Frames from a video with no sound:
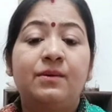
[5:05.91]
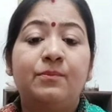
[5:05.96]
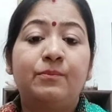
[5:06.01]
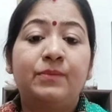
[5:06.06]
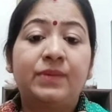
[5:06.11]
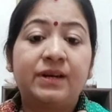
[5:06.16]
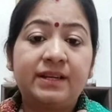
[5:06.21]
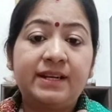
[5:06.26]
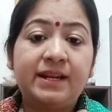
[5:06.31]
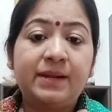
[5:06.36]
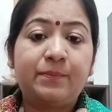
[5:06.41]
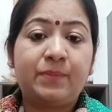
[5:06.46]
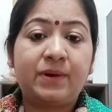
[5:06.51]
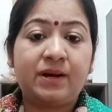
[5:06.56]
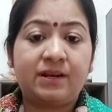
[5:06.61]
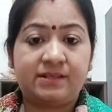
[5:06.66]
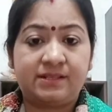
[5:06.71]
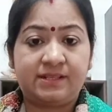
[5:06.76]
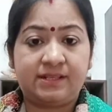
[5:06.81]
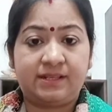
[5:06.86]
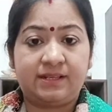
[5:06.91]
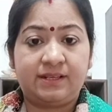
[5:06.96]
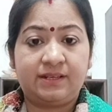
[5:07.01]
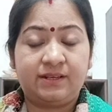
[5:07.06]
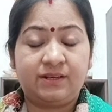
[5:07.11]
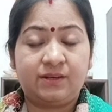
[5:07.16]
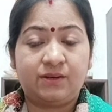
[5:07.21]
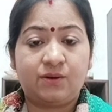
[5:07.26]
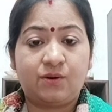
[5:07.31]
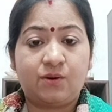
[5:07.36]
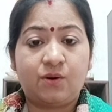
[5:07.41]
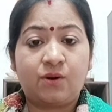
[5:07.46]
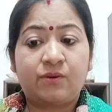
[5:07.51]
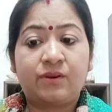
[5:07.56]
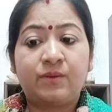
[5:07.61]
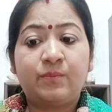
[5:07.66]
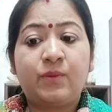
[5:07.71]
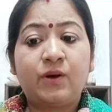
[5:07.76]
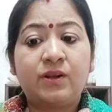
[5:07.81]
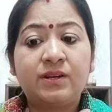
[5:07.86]
birthday party or
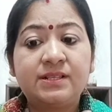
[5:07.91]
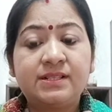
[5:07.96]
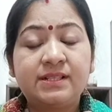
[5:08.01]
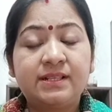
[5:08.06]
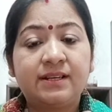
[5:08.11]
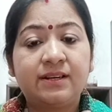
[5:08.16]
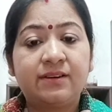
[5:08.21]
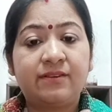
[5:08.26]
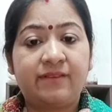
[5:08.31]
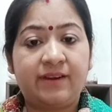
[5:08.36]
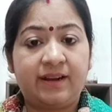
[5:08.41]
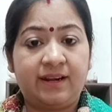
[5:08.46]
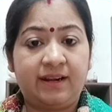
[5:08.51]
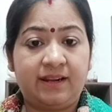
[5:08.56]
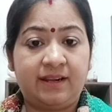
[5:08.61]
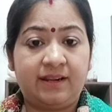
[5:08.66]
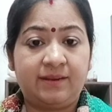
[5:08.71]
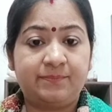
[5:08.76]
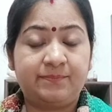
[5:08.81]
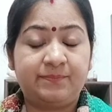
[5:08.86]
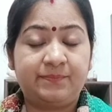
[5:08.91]
a political rally.